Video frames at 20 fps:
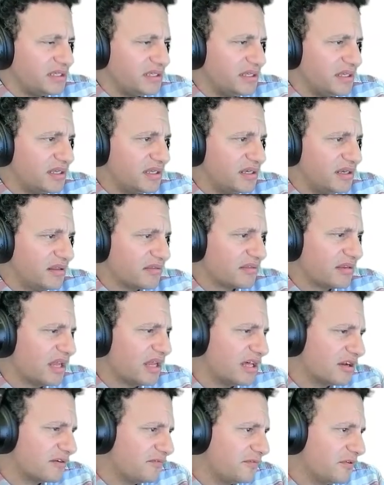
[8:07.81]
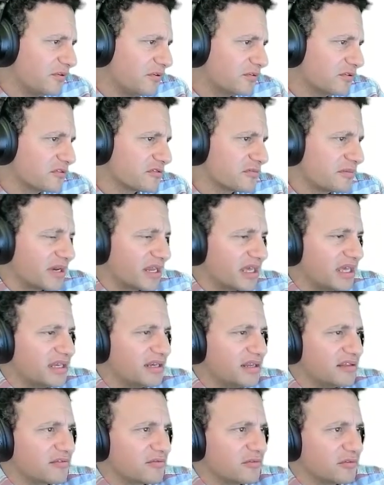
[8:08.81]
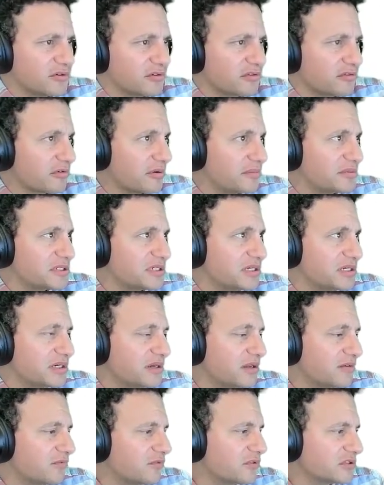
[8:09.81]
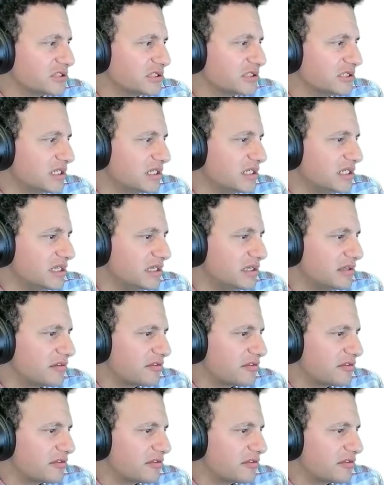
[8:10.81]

There, there's a lot of photos, but again, there's no description, unfortunately,